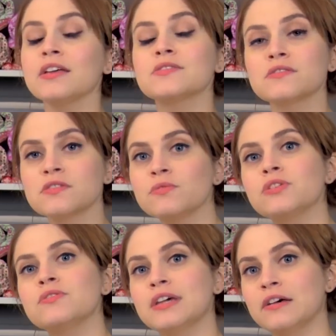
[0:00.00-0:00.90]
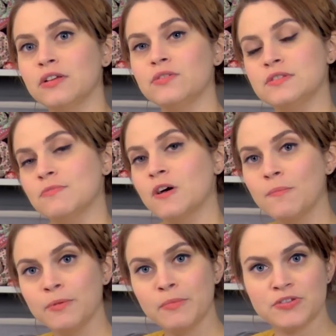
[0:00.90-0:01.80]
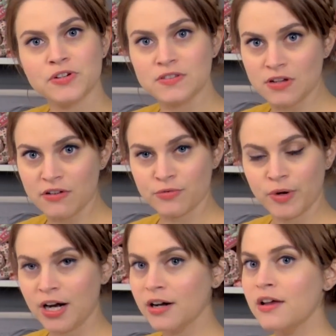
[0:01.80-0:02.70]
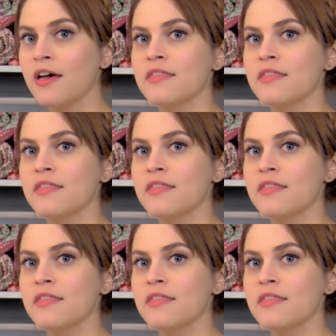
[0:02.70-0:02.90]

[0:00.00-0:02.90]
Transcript: It's also where you can download some complimentary software